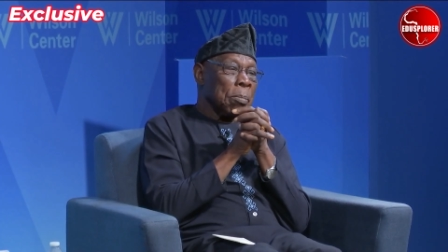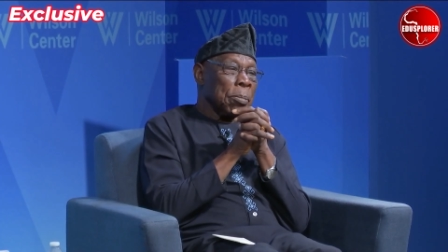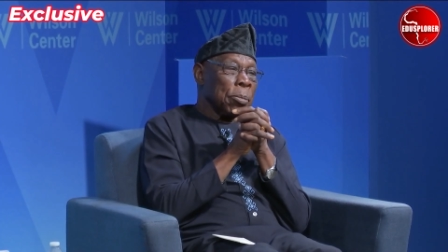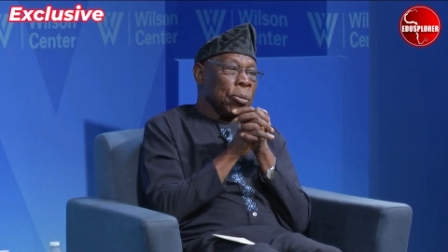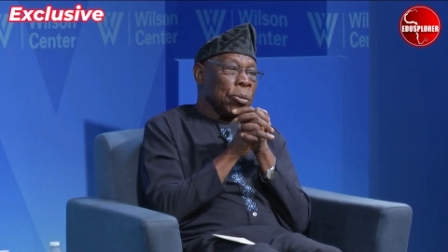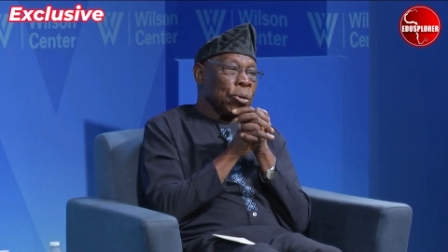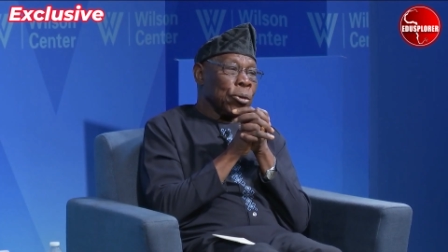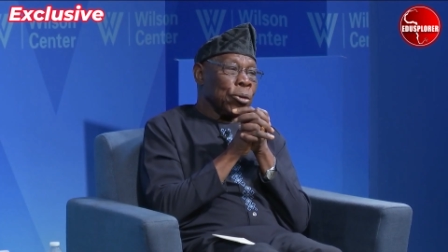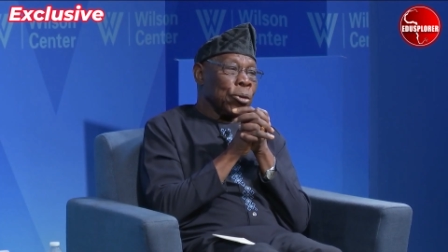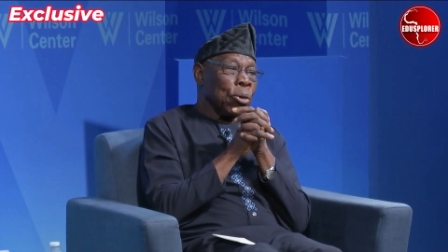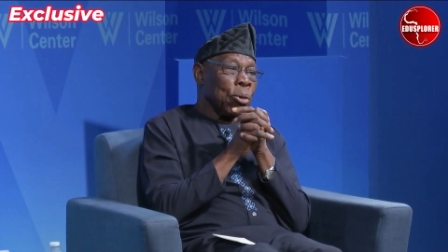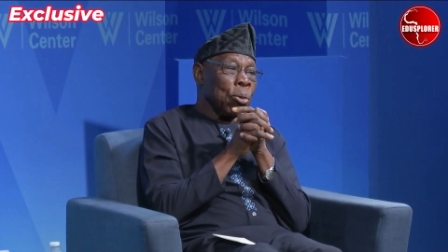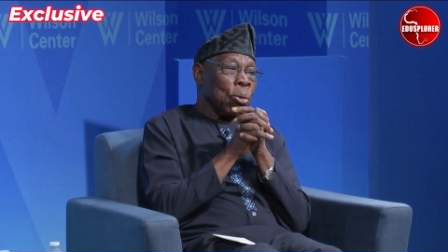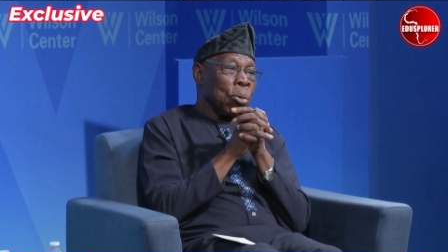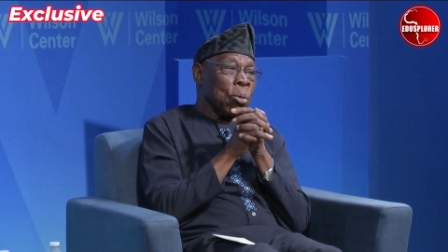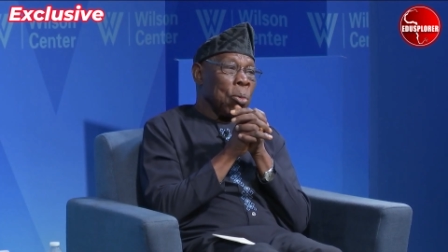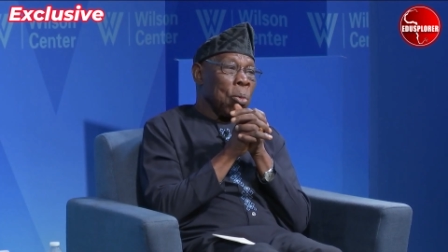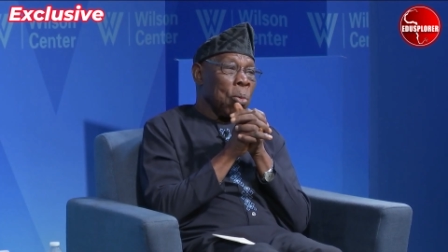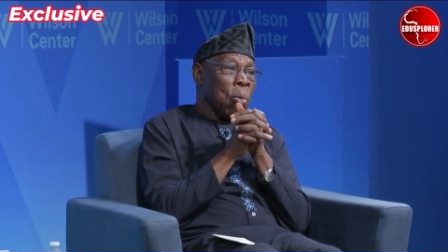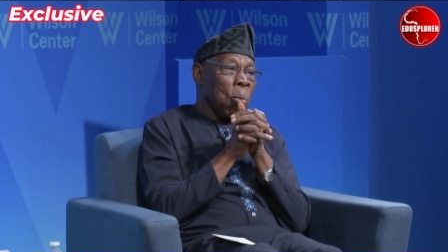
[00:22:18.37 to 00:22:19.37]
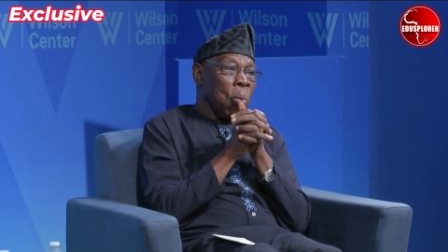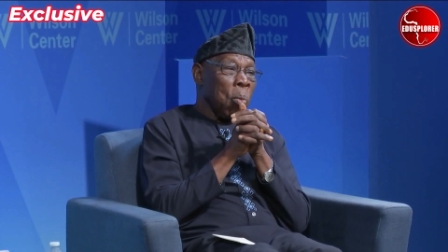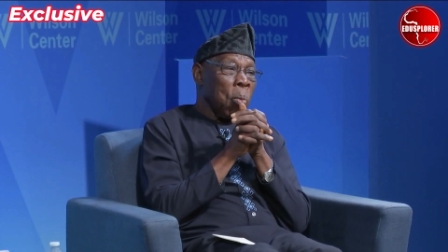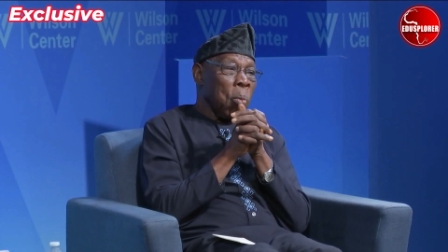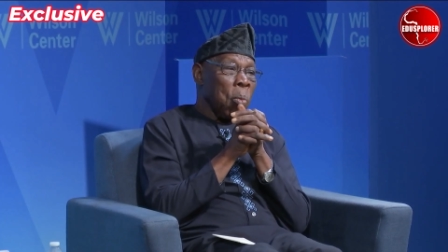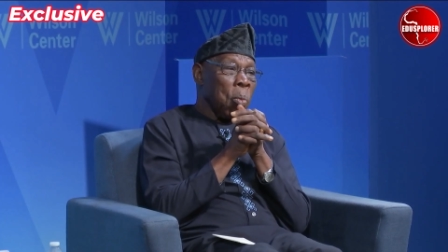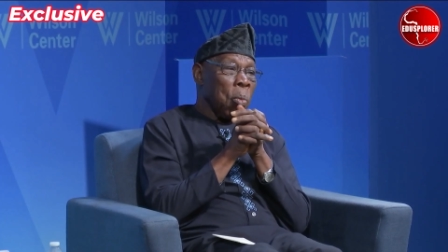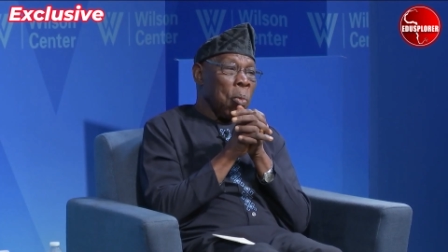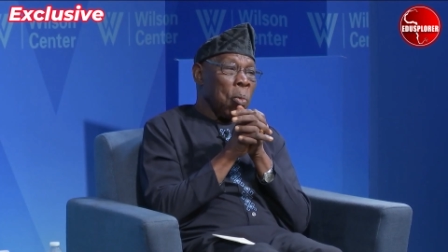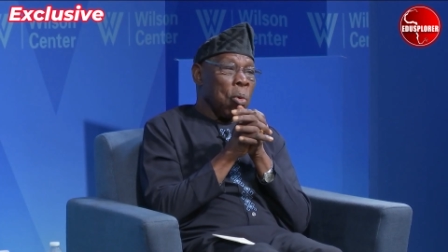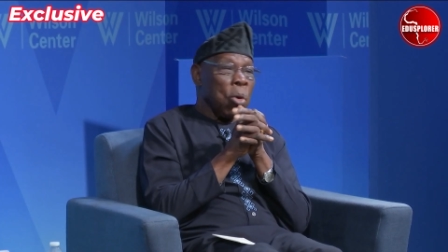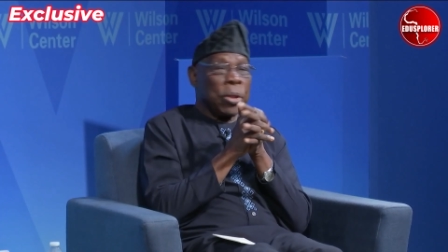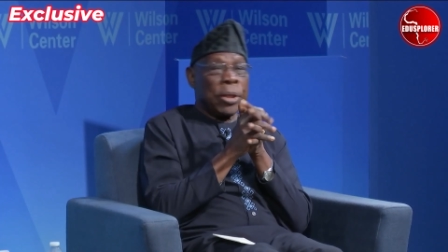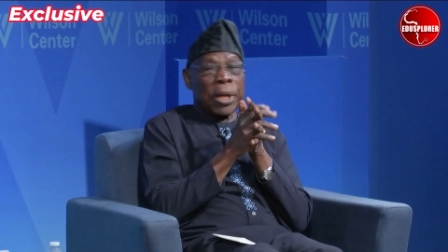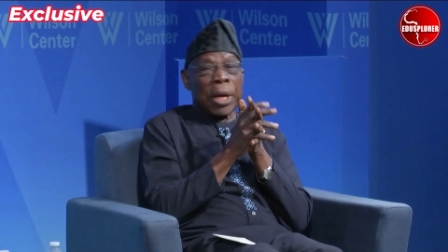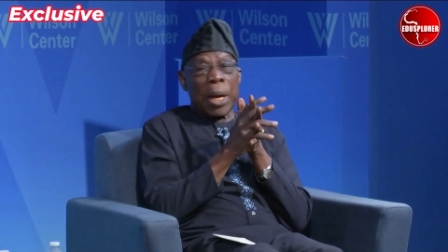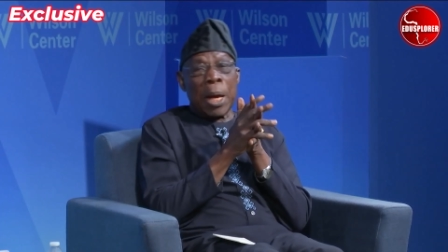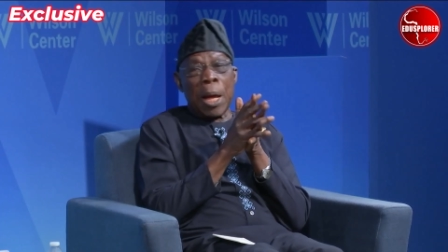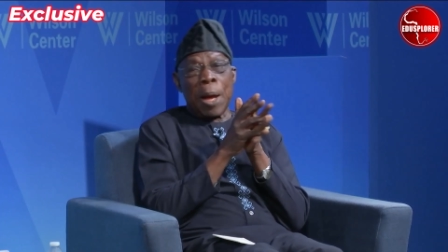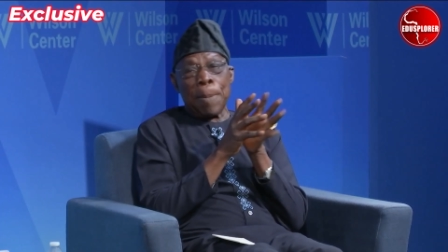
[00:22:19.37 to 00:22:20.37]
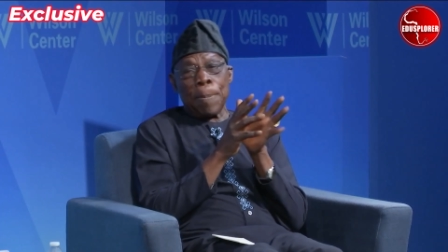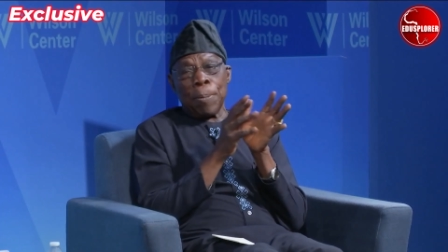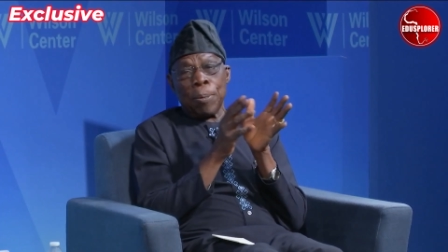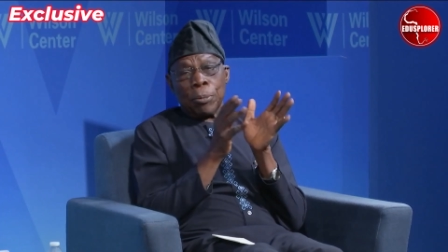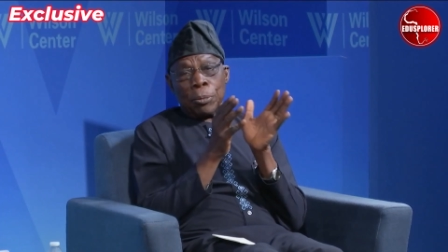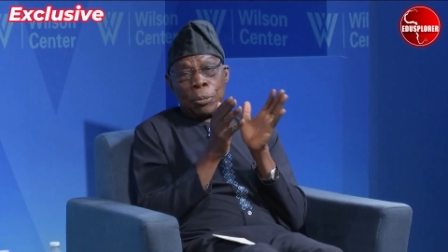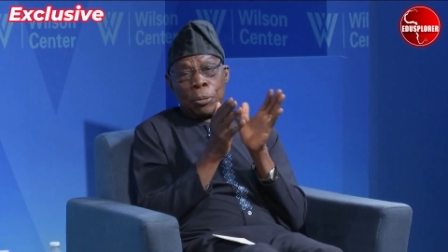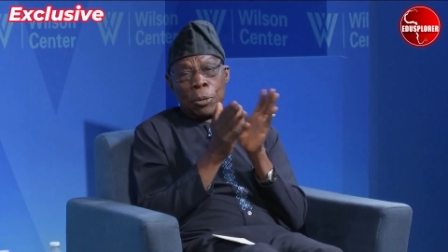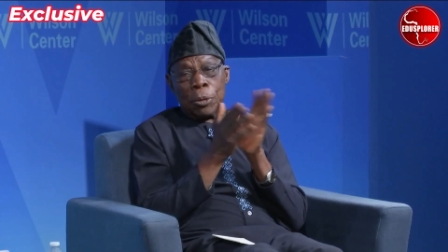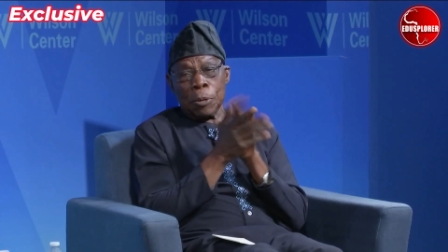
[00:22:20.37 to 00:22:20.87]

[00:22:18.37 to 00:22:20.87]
So what then happened?